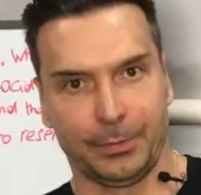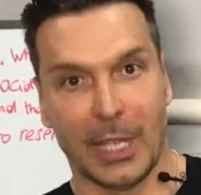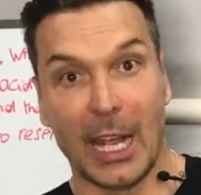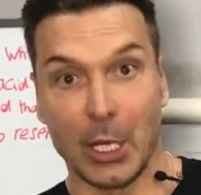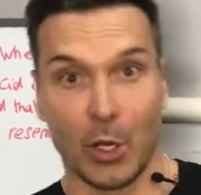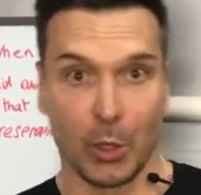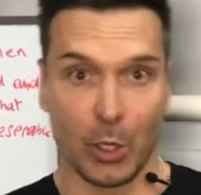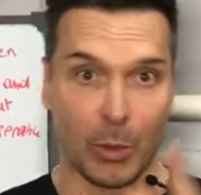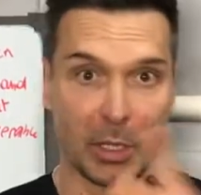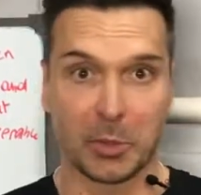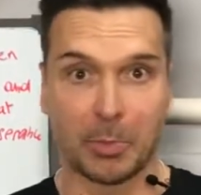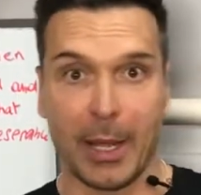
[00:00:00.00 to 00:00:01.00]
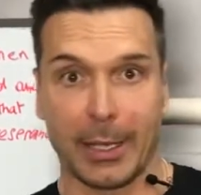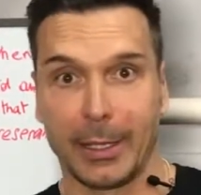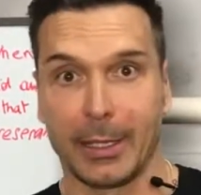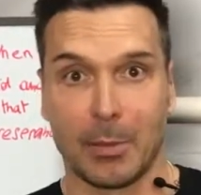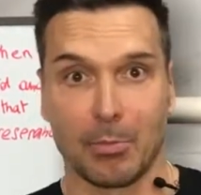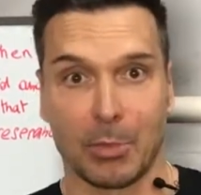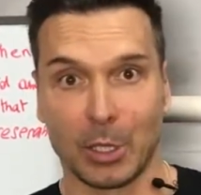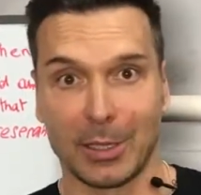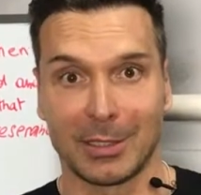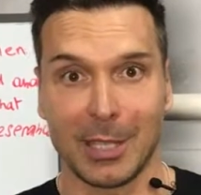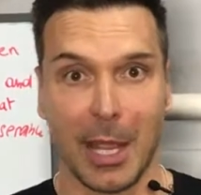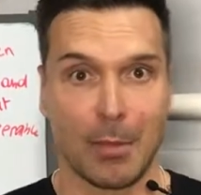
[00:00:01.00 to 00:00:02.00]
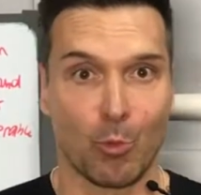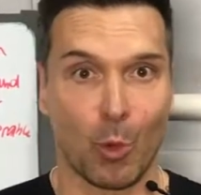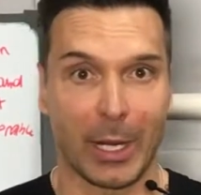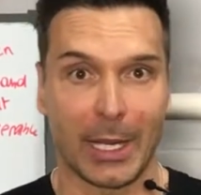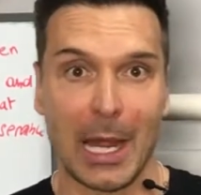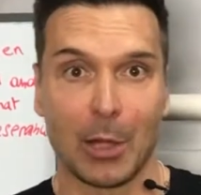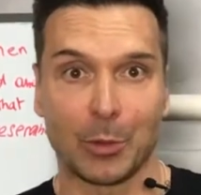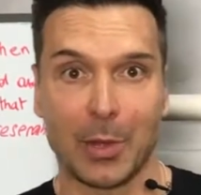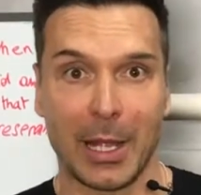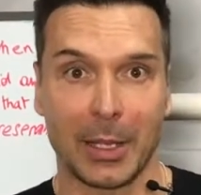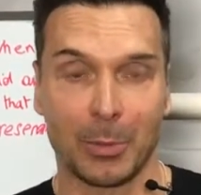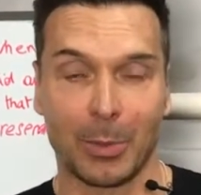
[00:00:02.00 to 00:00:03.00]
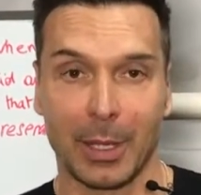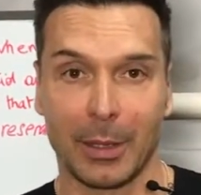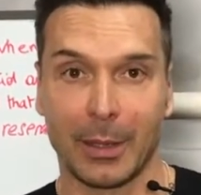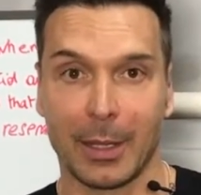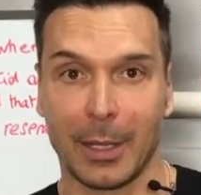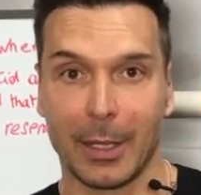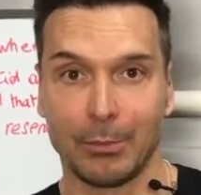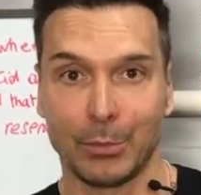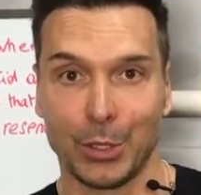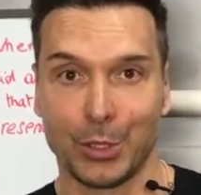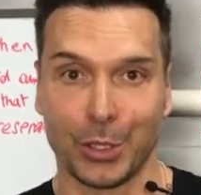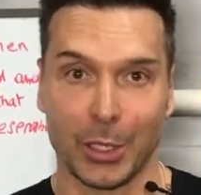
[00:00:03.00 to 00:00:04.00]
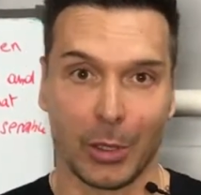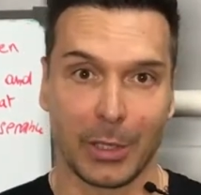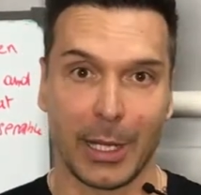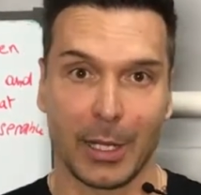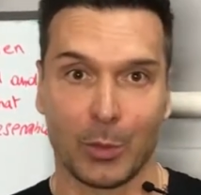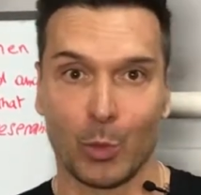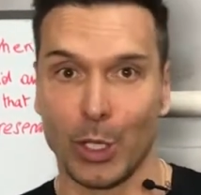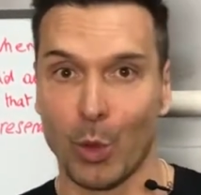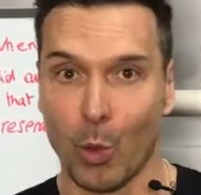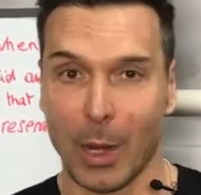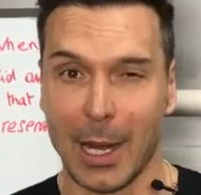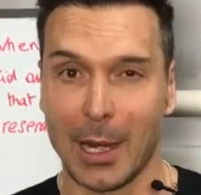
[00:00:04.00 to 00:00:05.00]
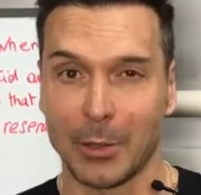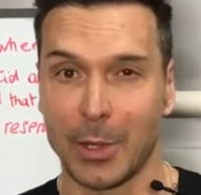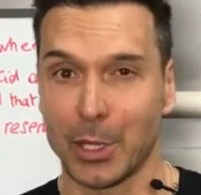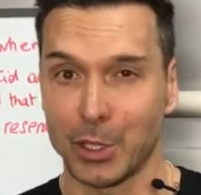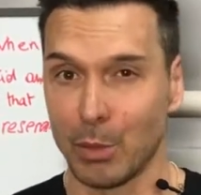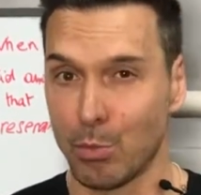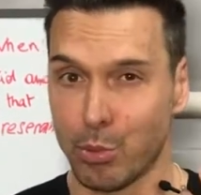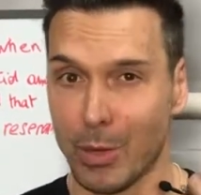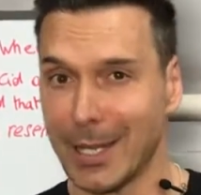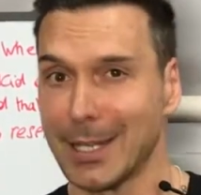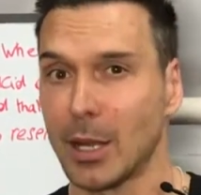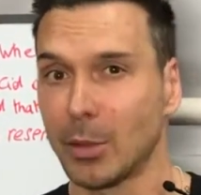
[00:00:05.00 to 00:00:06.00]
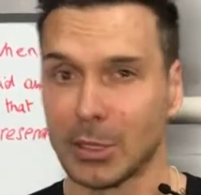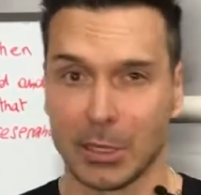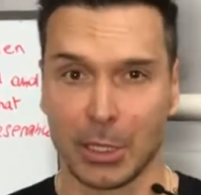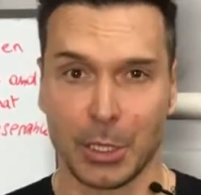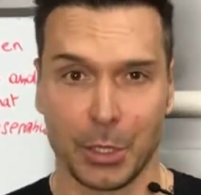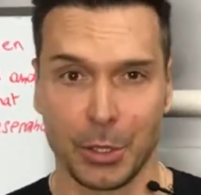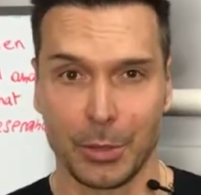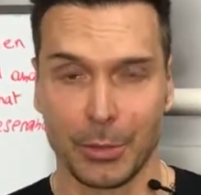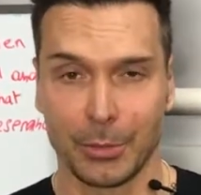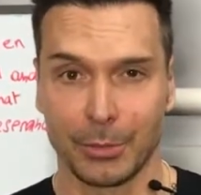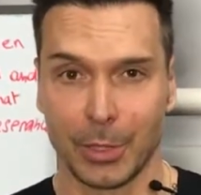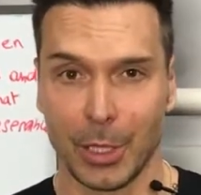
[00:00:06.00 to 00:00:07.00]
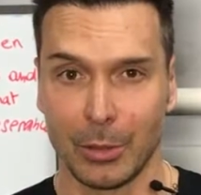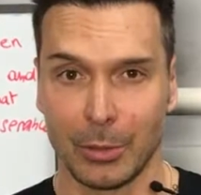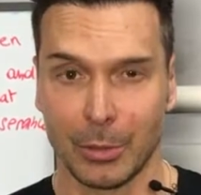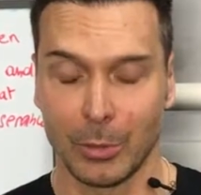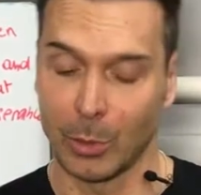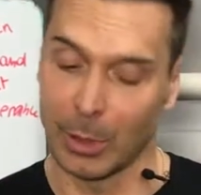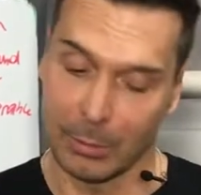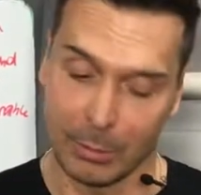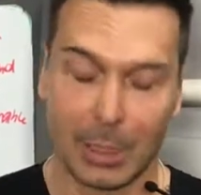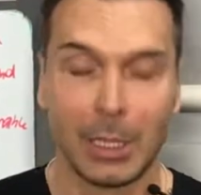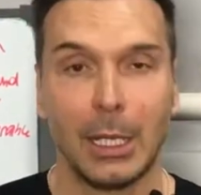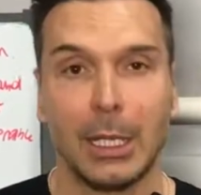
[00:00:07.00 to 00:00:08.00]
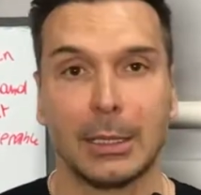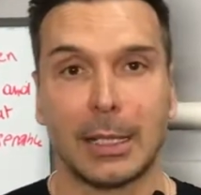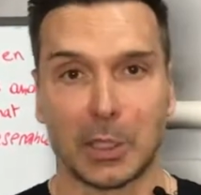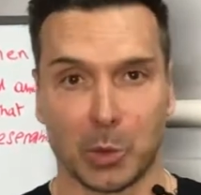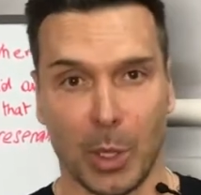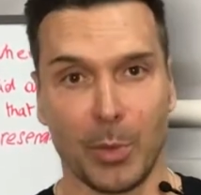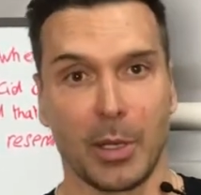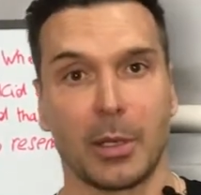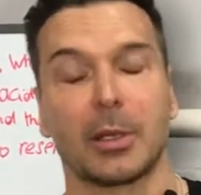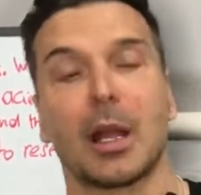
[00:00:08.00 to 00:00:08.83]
I know you were expecting I'm gonna say I'm working out, right? But did you know that when you work out, you're actually breaking down muscle tissue? No? Well, that's why I'm here.